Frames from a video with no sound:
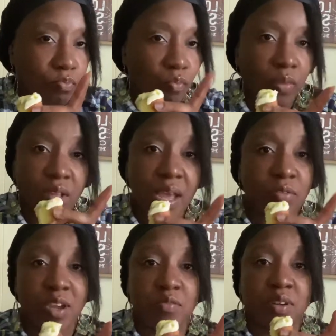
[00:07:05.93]
Because I don't
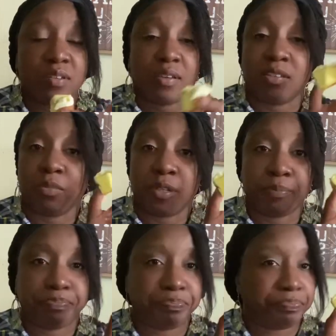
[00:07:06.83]
care for the cookies, but
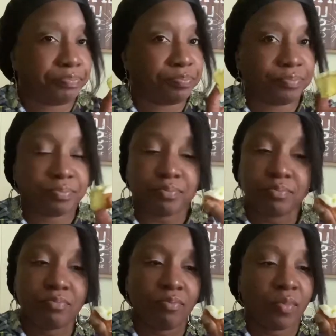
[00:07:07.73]

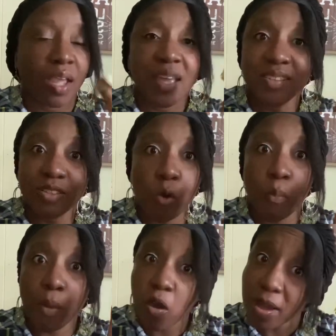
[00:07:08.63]
it's so
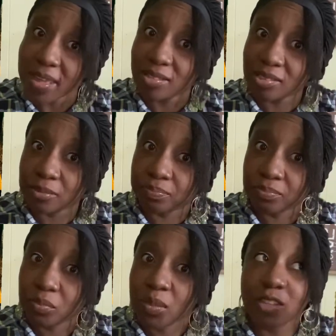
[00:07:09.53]
moist.
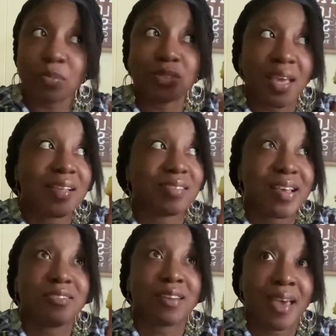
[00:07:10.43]
That's what I'm saying. It
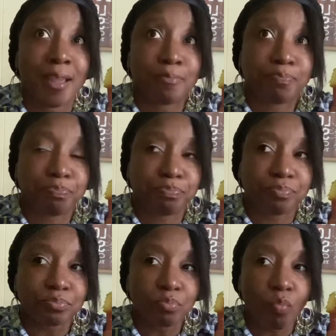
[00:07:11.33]
tastes like
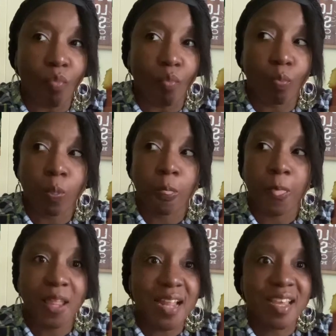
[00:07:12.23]

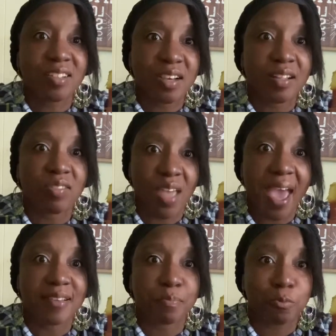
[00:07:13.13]
like they it that
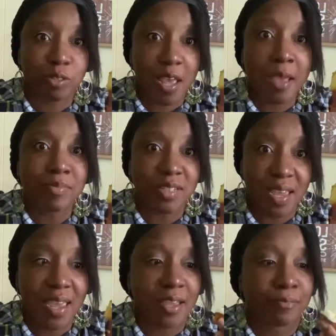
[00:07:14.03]
same
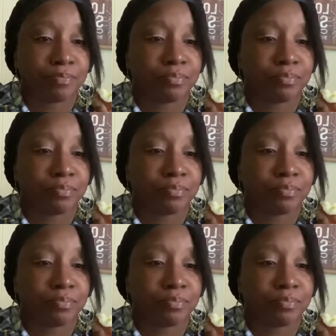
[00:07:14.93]
day.